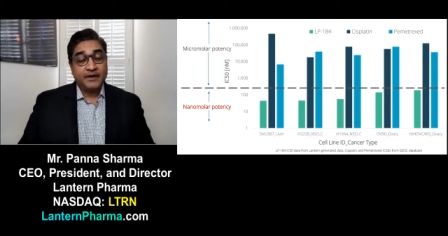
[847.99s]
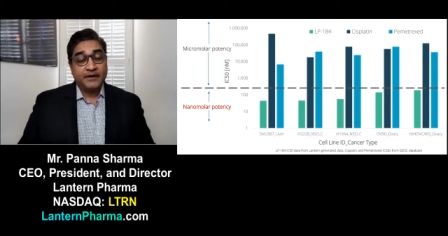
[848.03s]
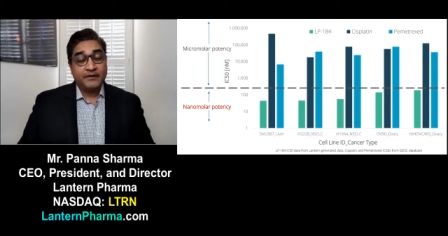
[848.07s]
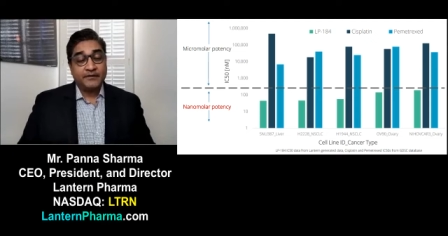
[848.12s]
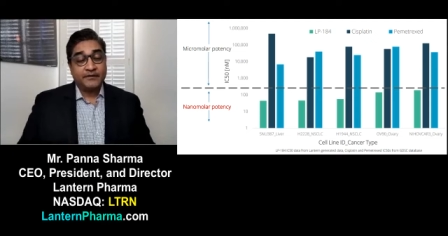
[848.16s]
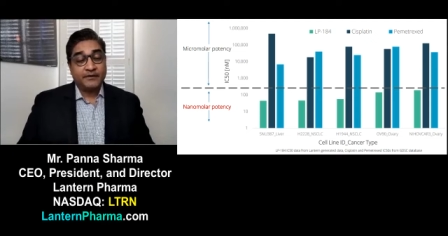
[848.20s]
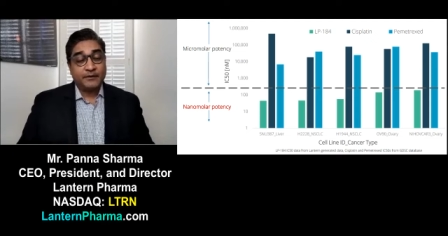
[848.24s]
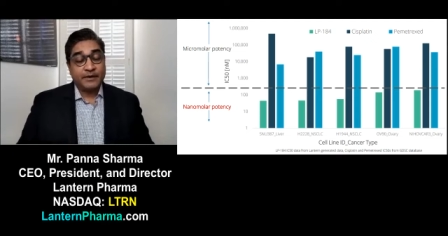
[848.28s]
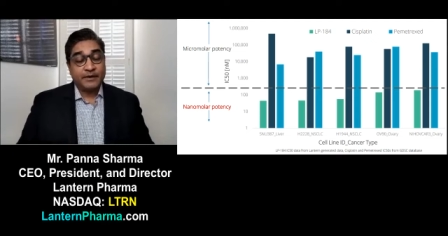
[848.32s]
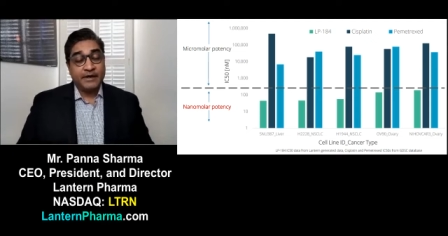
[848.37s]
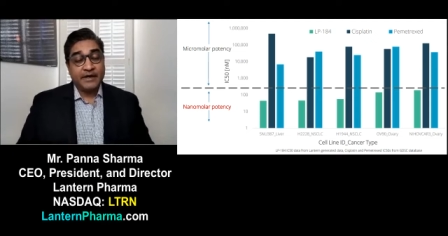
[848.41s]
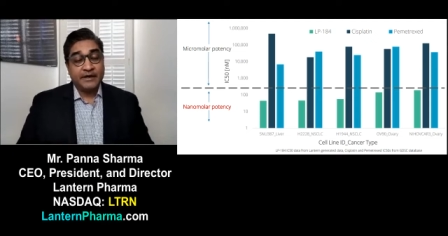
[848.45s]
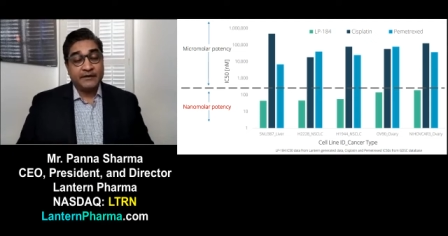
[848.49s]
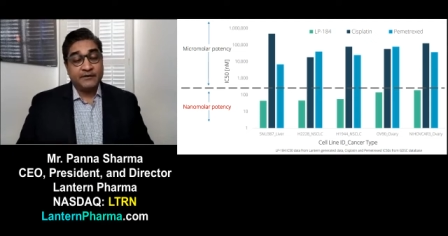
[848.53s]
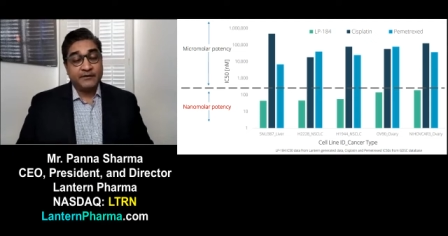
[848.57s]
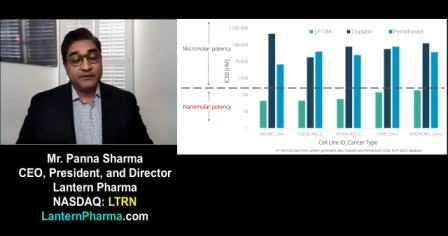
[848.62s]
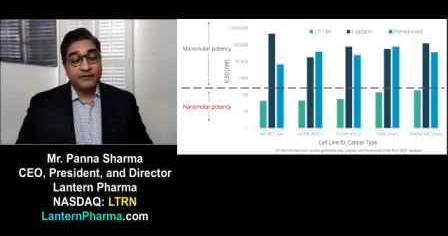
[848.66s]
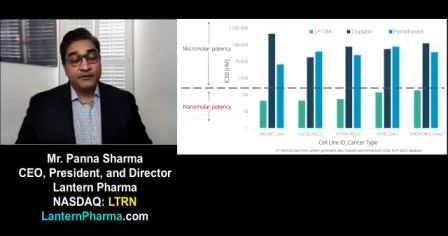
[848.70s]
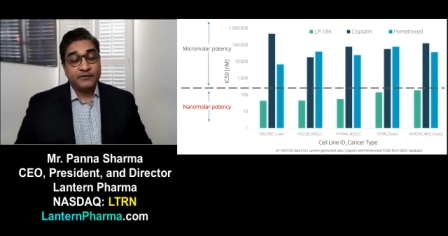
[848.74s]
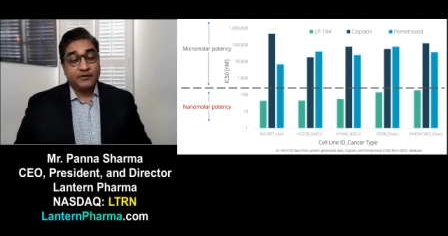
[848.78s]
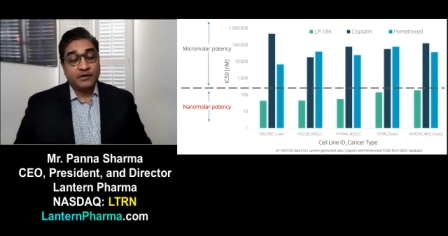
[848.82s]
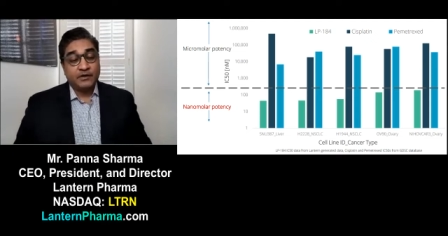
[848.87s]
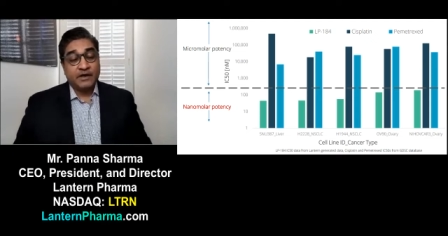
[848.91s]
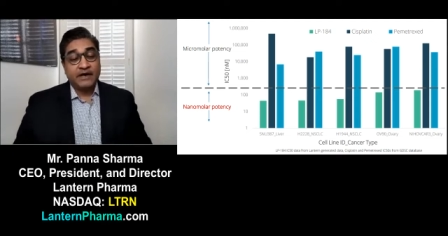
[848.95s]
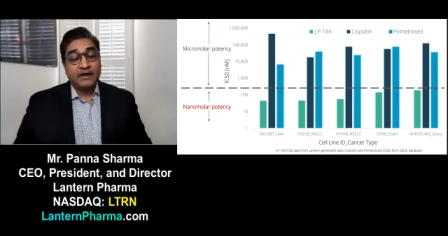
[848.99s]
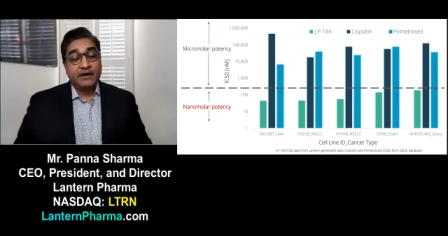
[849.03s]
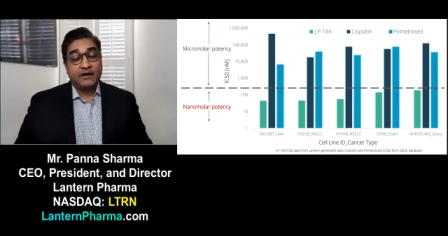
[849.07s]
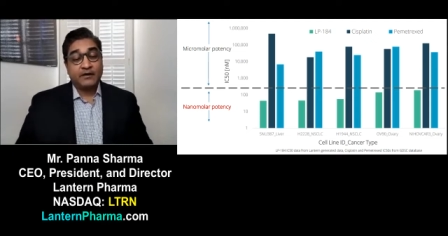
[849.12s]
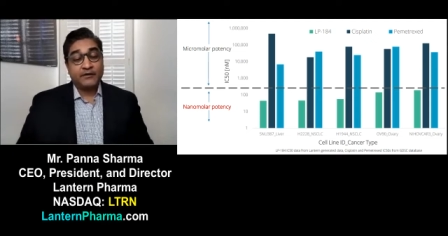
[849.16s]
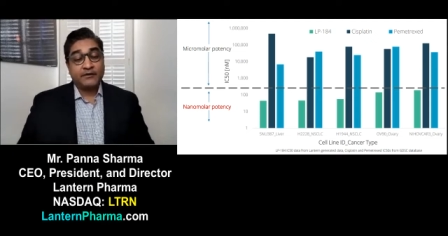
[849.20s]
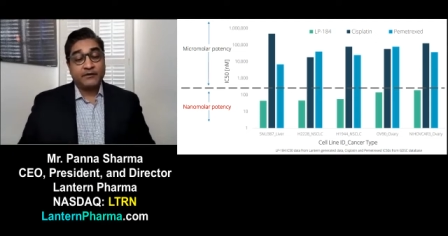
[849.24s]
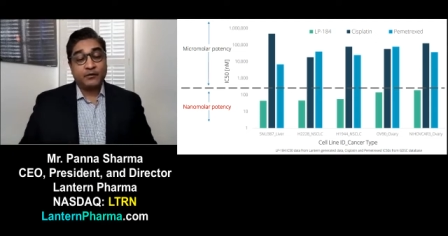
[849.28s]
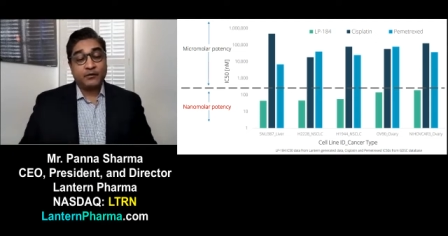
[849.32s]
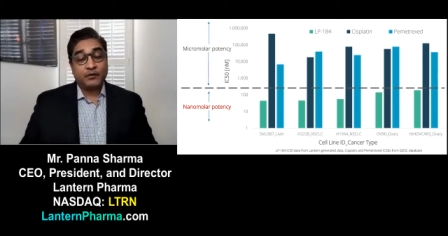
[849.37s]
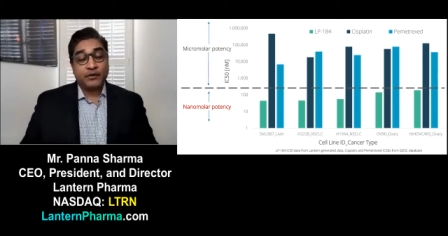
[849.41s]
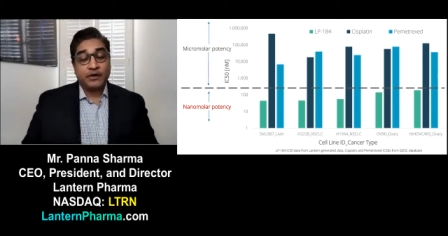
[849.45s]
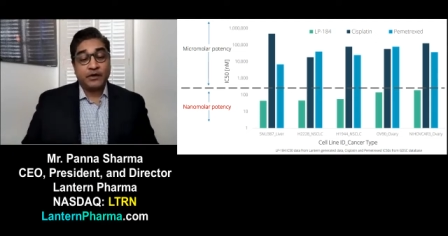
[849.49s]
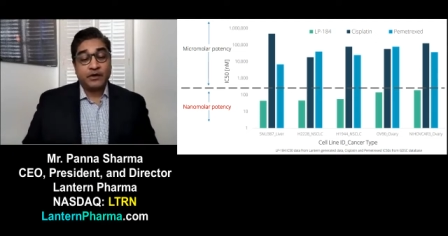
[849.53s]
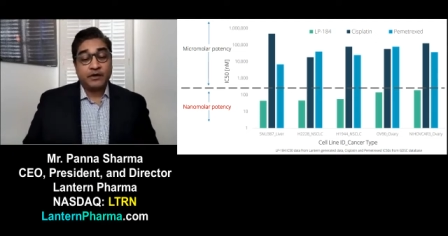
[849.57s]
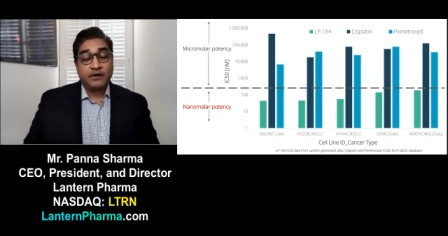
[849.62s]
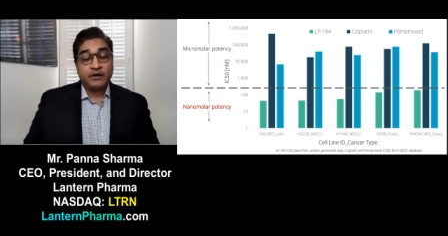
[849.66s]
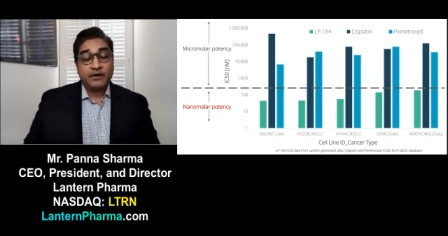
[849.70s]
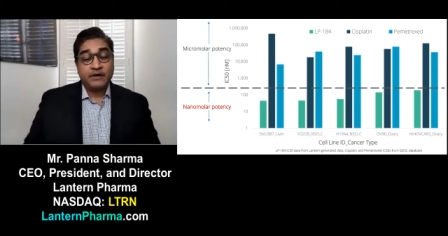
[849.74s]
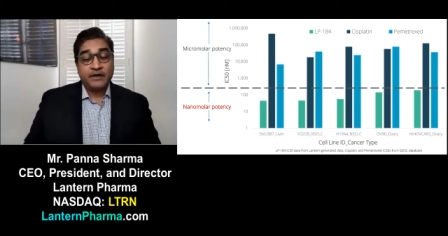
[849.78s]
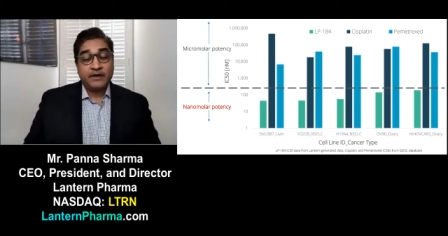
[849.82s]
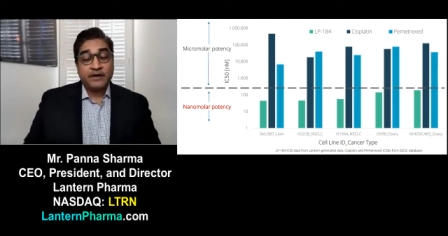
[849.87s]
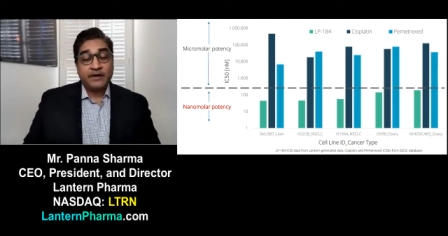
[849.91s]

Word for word: So we had two trials where